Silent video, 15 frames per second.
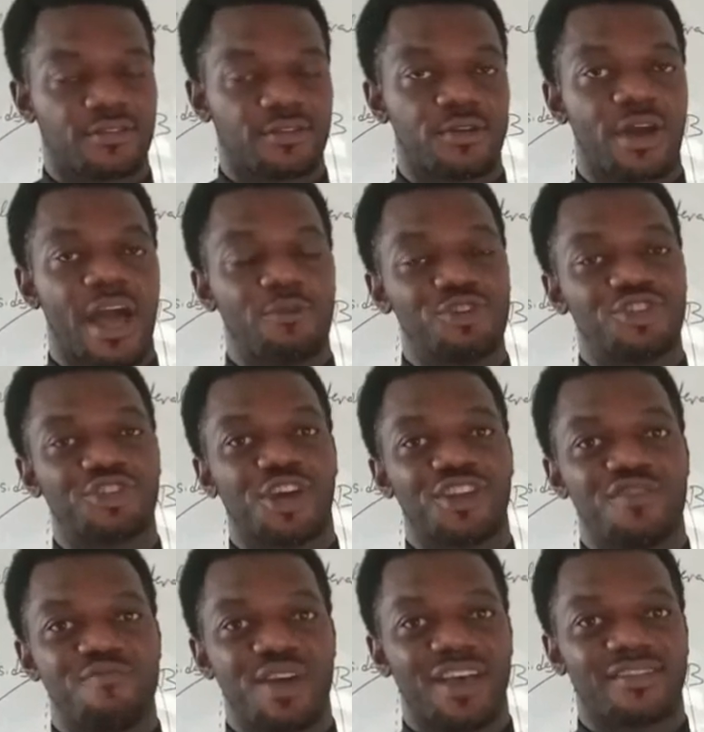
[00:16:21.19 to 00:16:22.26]
So I wish you all
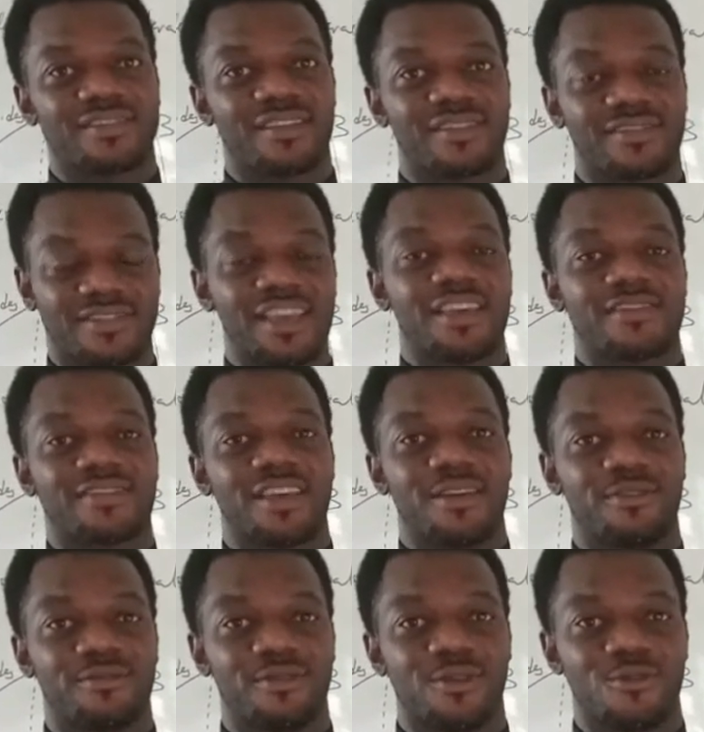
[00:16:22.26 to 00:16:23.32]
the best. Stay
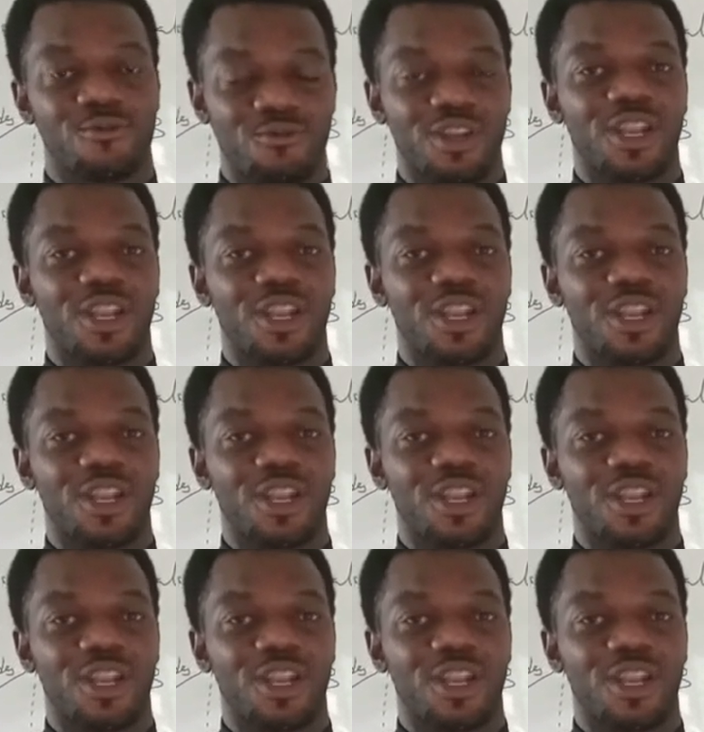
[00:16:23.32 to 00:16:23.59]
safe.